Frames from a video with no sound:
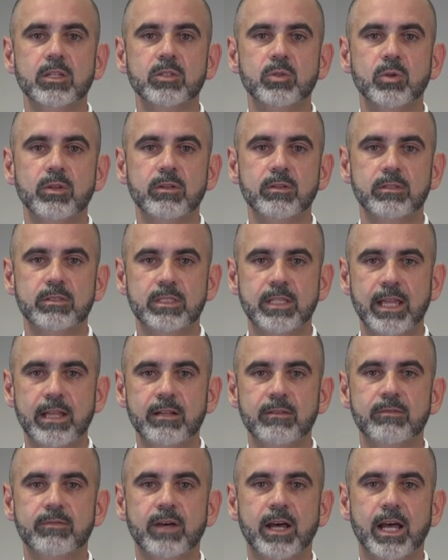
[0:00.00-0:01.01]
to
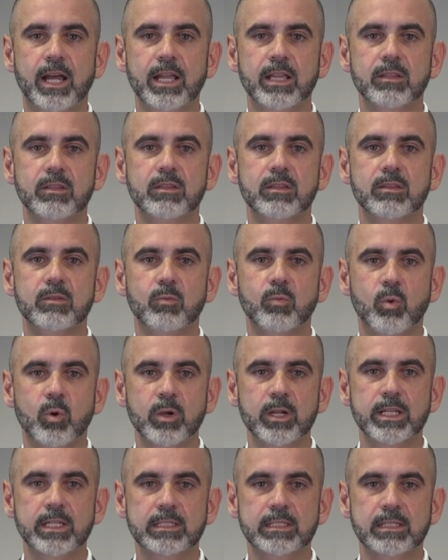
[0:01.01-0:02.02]
identify the
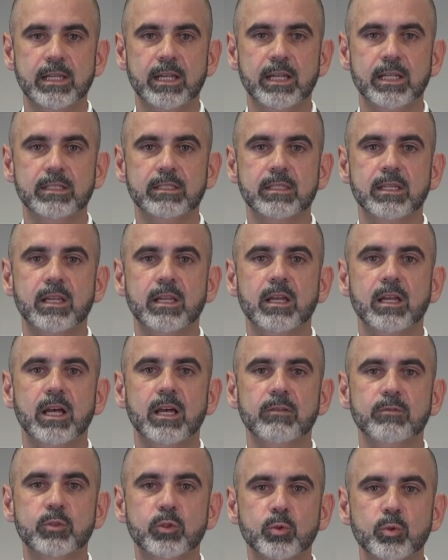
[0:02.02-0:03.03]
warning signs
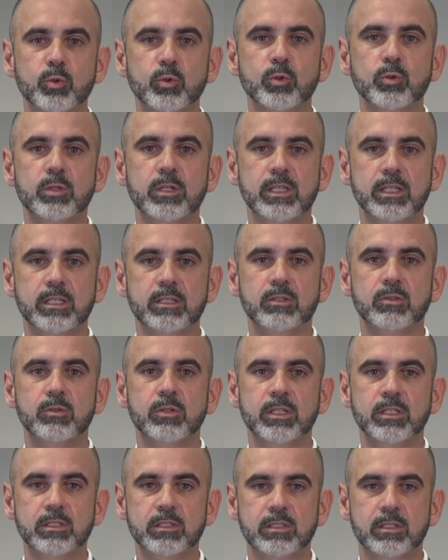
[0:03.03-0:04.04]
of true clinical
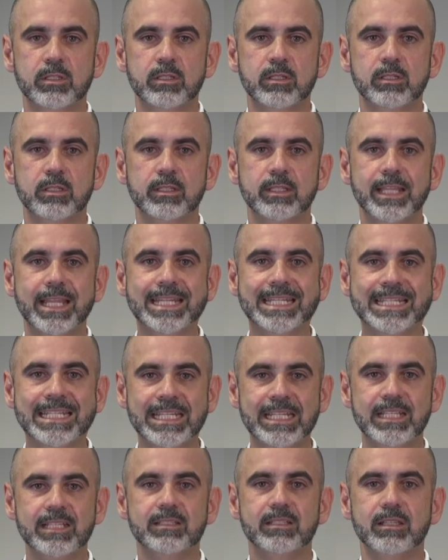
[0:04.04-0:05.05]
concern that
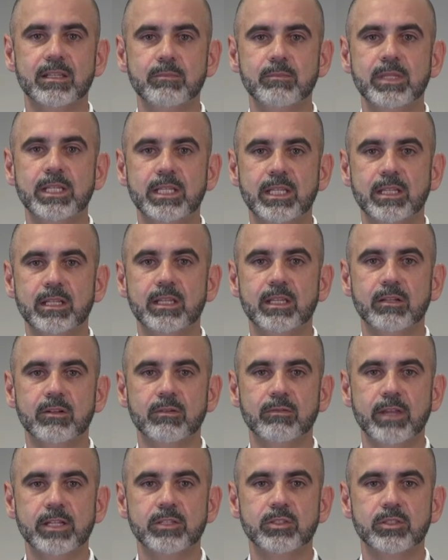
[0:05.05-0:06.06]
needs immediate
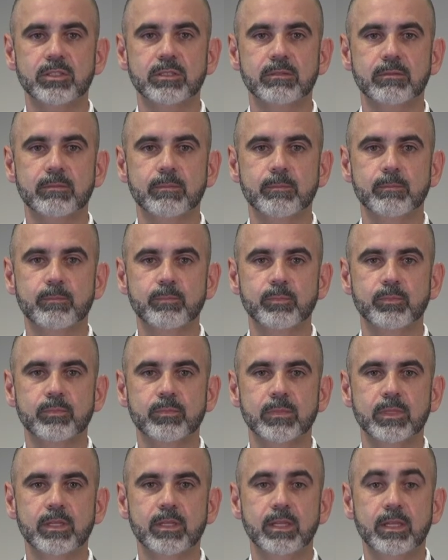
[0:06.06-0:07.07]
intervention.
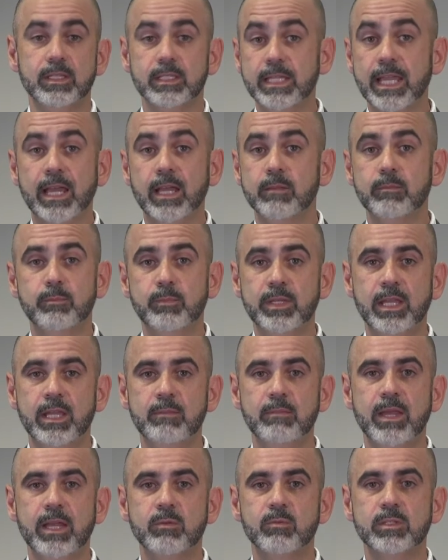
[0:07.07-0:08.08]
Yet,
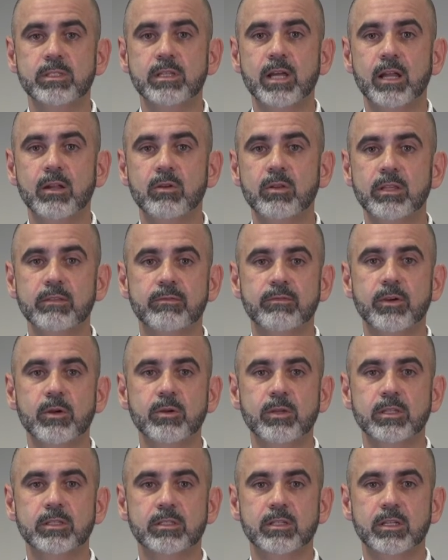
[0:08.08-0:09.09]
PAMED was not only
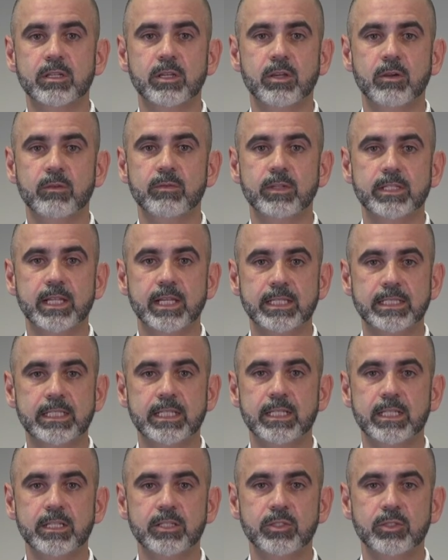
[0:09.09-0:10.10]
focused on
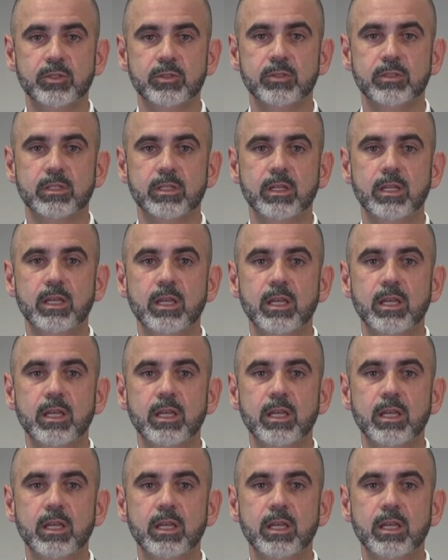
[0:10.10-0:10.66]
COVID-19 issues,